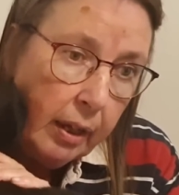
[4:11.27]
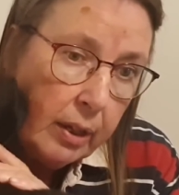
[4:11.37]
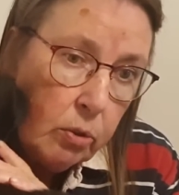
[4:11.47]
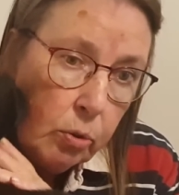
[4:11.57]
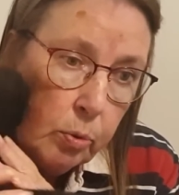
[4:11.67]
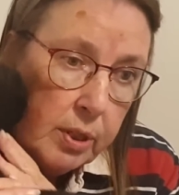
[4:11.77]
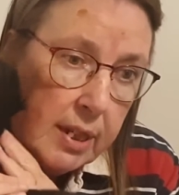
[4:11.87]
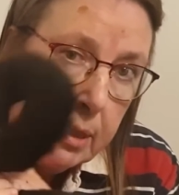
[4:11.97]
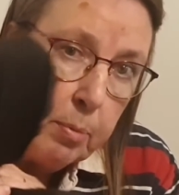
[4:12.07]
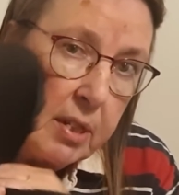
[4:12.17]
I don't know what
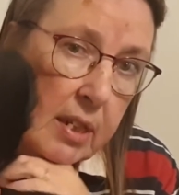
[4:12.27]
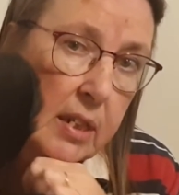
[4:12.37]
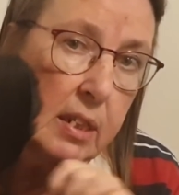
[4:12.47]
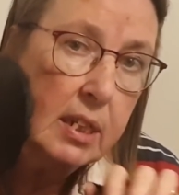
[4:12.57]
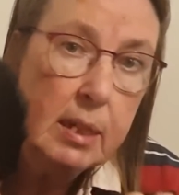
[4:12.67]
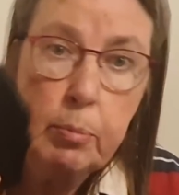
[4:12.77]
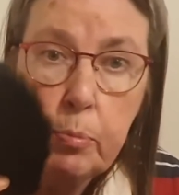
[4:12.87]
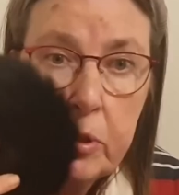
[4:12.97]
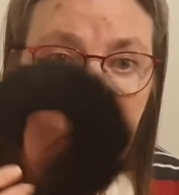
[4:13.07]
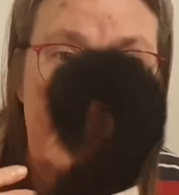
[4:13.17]
it is about sitting at the table,
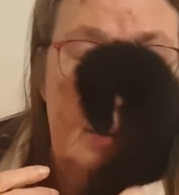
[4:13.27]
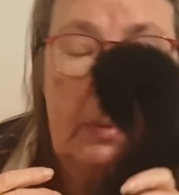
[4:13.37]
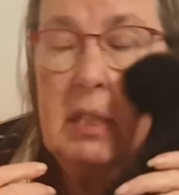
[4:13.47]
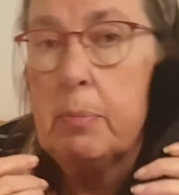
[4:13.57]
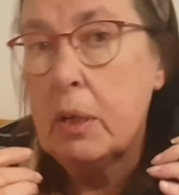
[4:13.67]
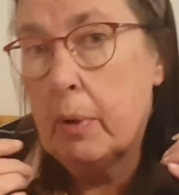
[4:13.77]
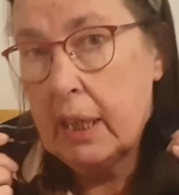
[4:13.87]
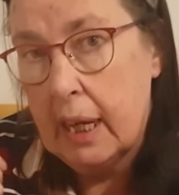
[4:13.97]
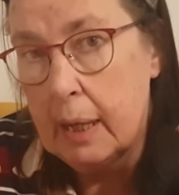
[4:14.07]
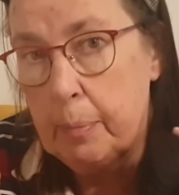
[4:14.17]
but she seems to be
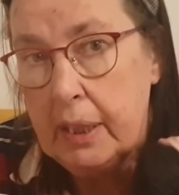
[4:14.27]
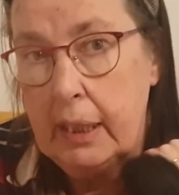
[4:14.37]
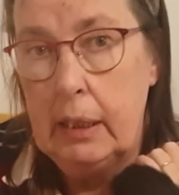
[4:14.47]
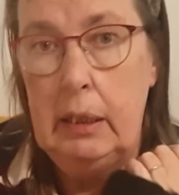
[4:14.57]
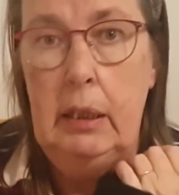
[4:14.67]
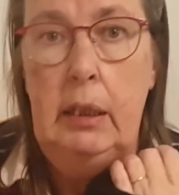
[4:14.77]
quite happy